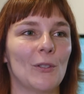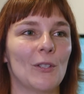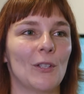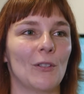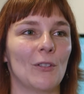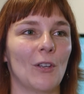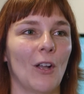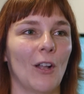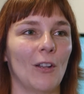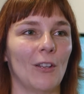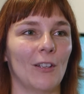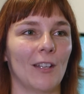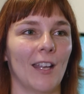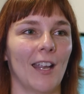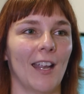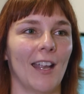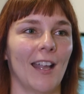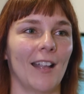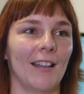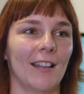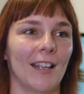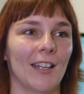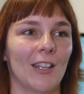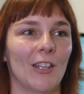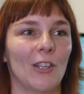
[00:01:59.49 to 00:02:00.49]
So not looking
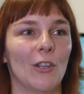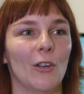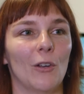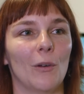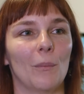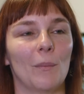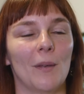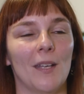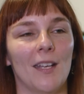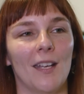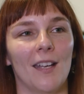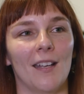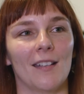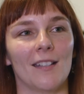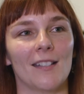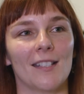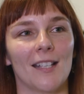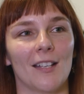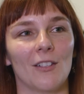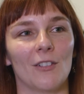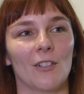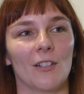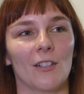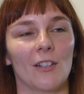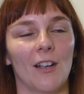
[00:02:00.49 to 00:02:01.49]
at like European
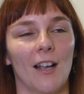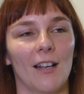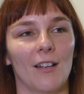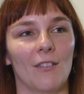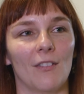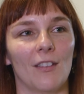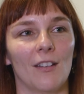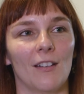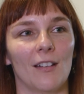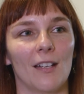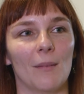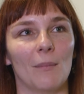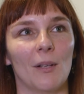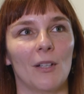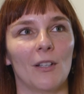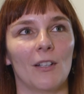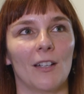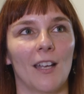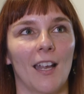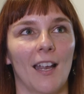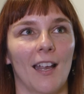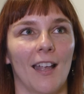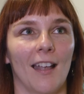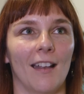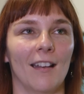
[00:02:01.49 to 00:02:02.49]
centered kind of theory, but
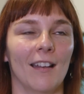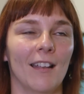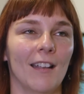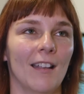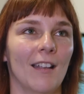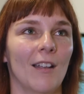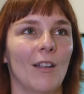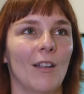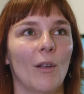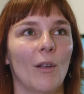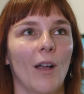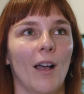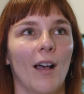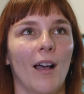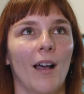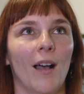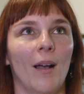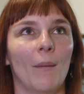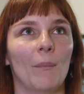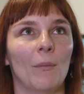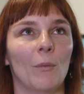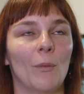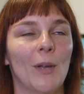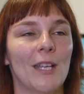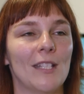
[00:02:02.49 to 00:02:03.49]
looking at
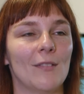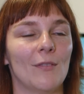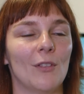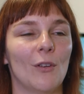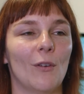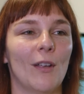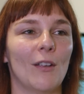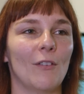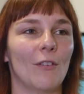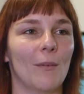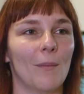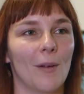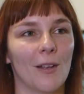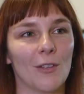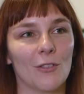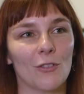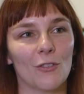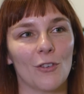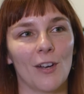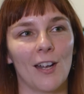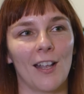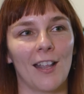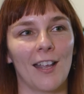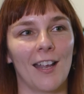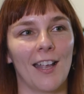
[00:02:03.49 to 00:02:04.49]
um, ways of knowing from
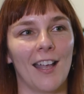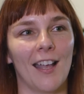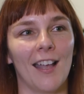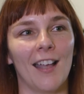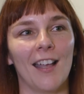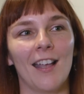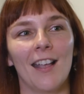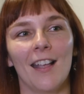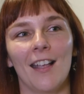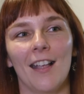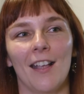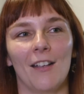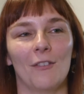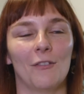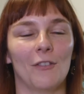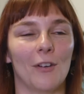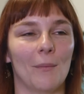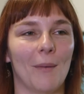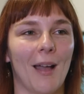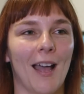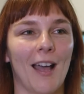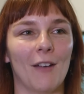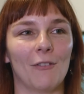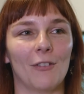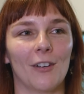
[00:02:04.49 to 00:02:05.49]
Australia,
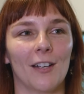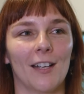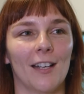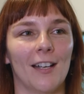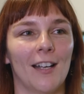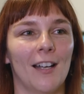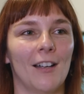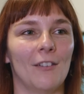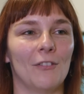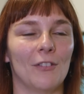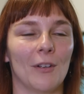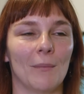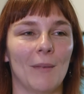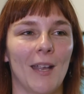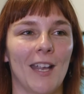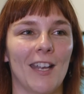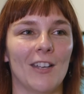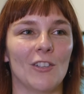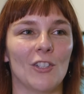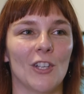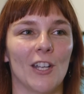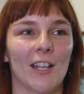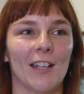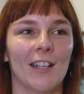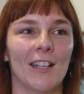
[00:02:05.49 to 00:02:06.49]
from Africa, from
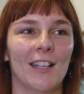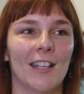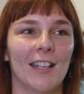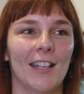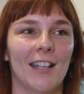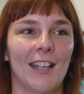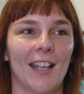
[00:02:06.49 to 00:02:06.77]
Asia,